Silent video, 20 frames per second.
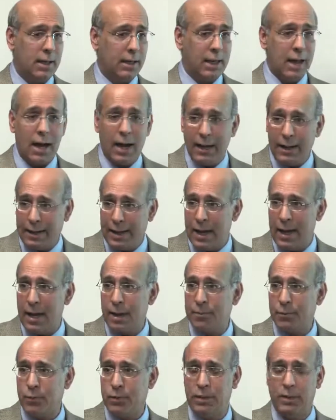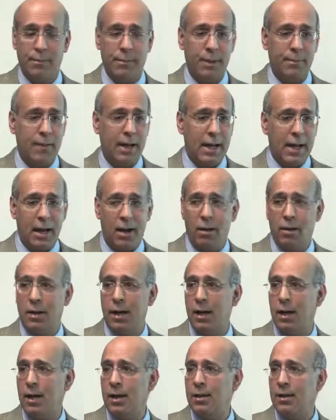like iCaps, which is made by
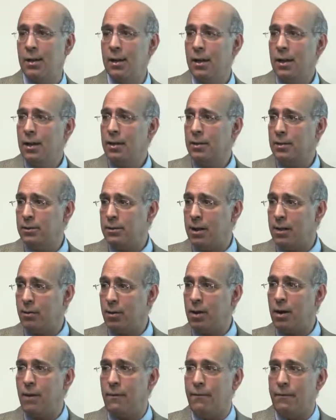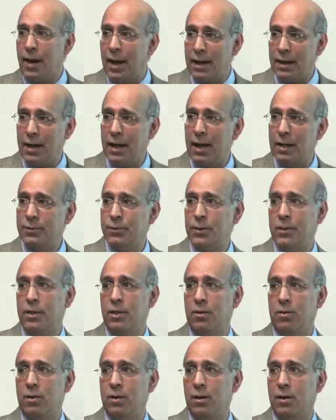Alcon. There's another one called Vitize, which
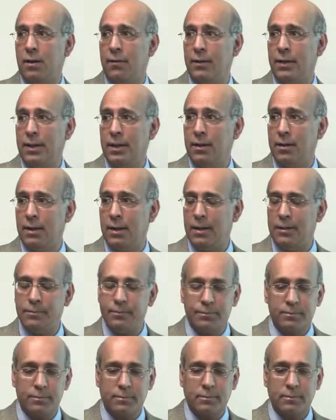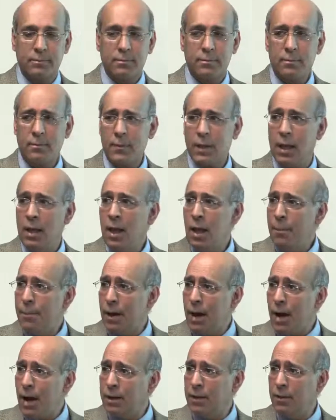you can order off the internet.
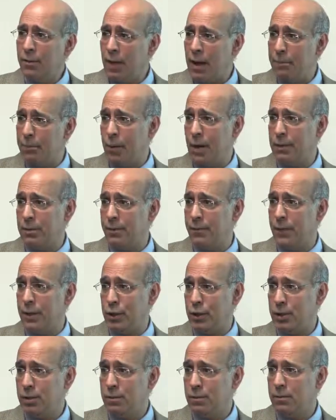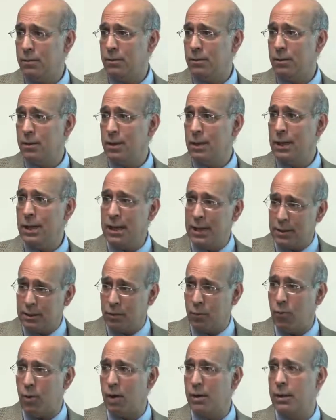But Ocuvite Preservision is
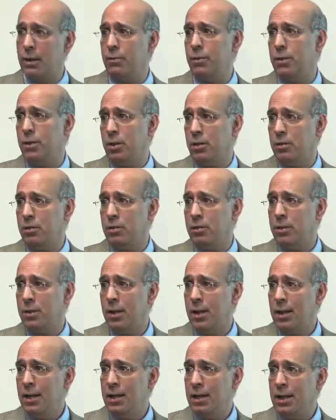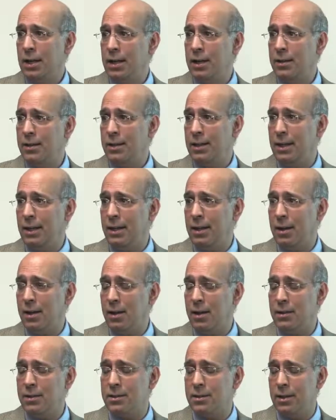the one that was used in the,
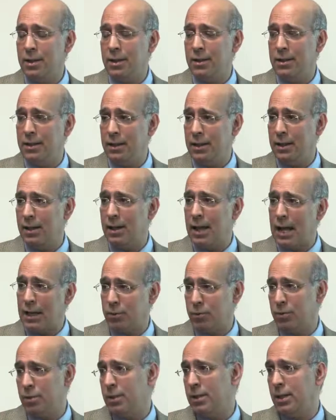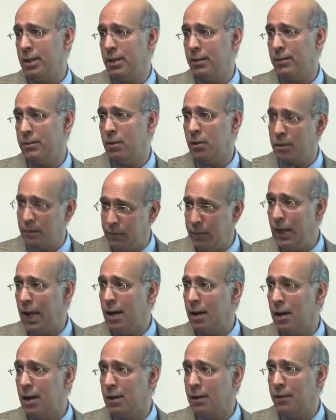uh, in the uh, actual study. So
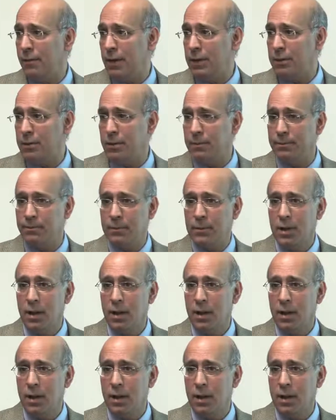yeah, Occupy's good.